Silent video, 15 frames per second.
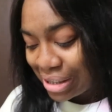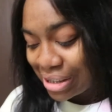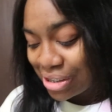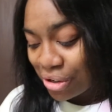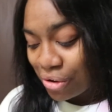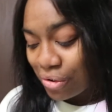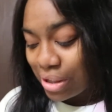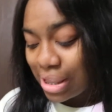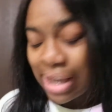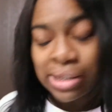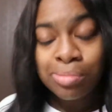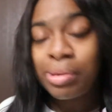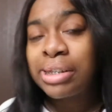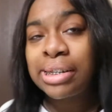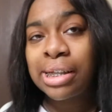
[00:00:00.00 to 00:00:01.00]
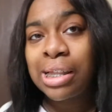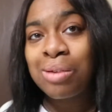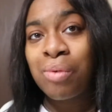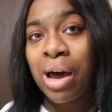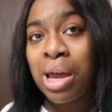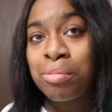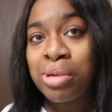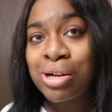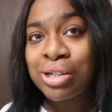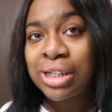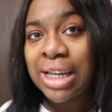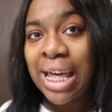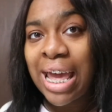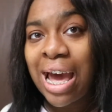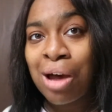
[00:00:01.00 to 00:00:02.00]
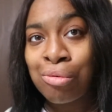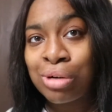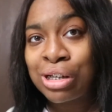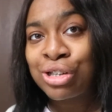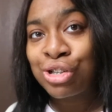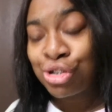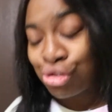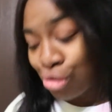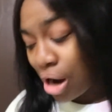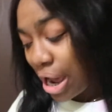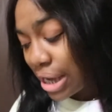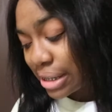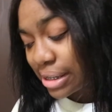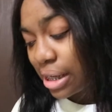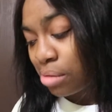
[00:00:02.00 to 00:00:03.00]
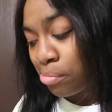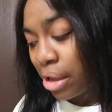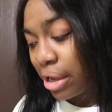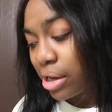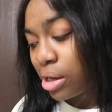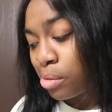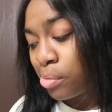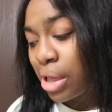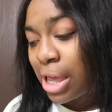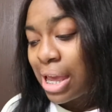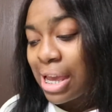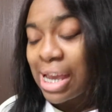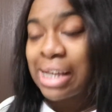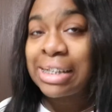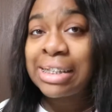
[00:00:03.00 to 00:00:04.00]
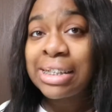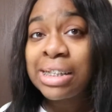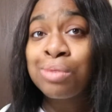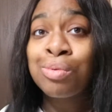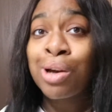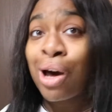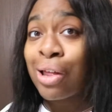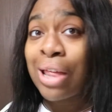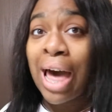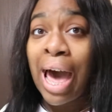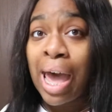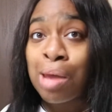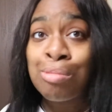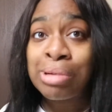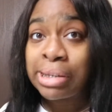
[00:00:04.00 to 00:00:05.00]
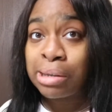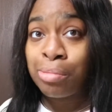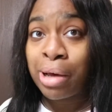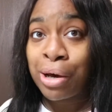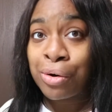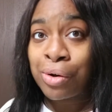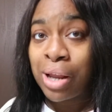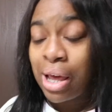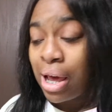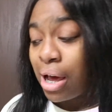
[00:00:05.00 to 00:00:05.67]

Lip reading: So that's basically why I'm here today. I wanted to try Seint makeup and see what all the hype is about.